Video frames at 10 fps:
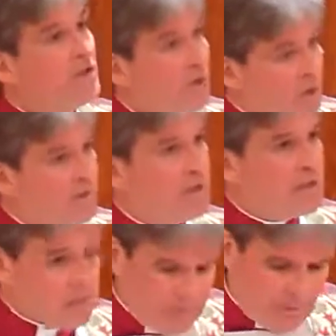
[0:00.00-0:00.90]

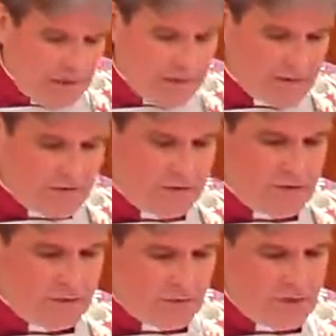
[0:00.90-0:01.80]
lovingly
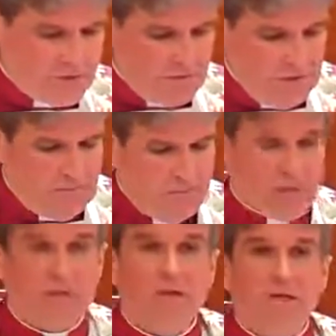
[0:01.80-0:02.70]
bonded to his people